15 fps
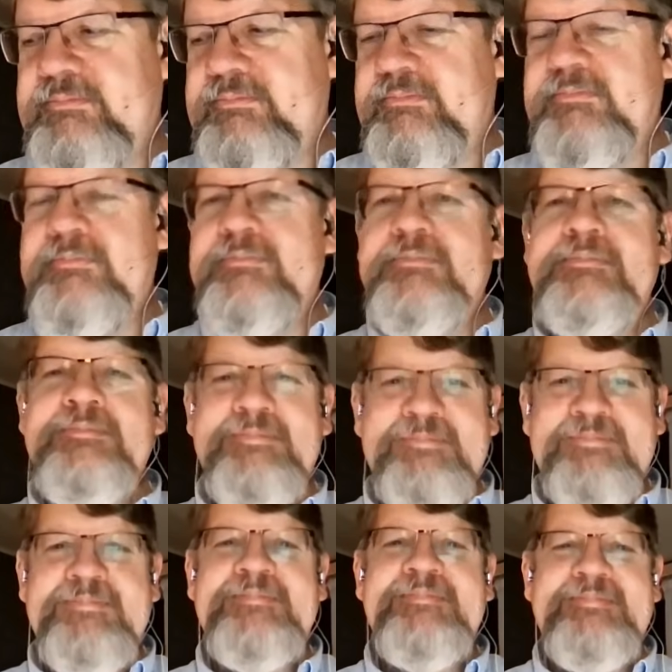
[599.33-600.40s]

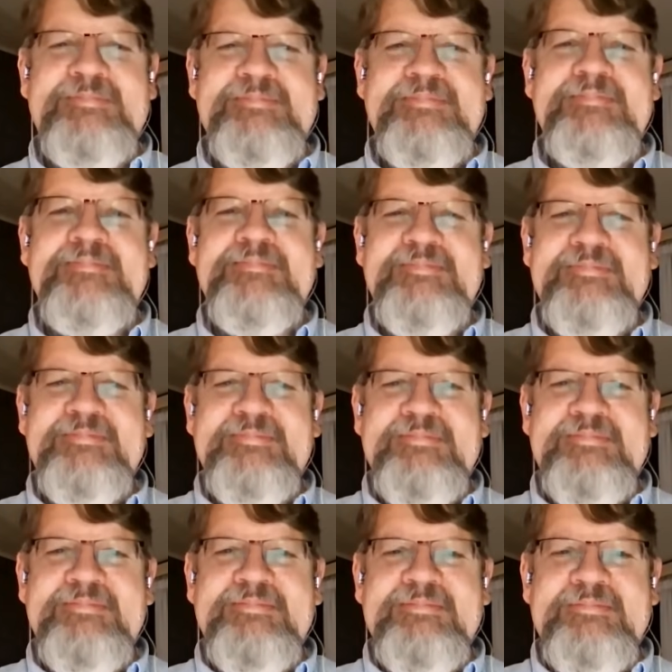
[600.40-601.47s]

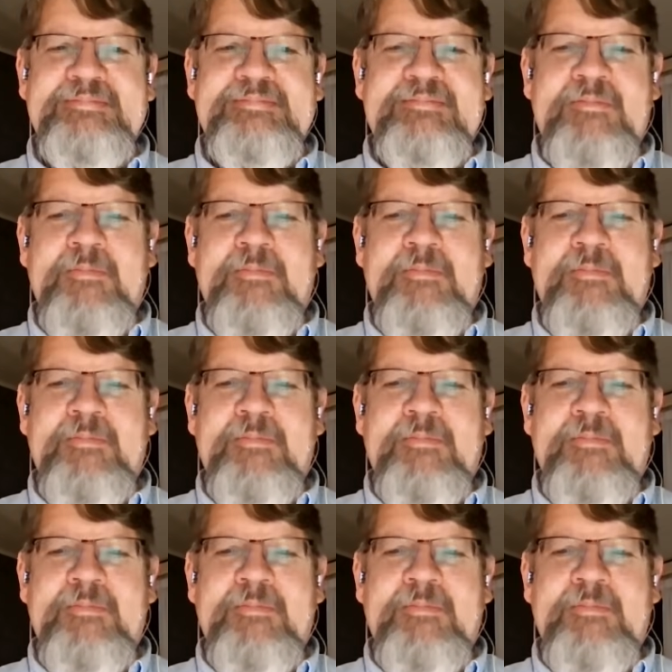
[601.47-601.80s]
[no speech]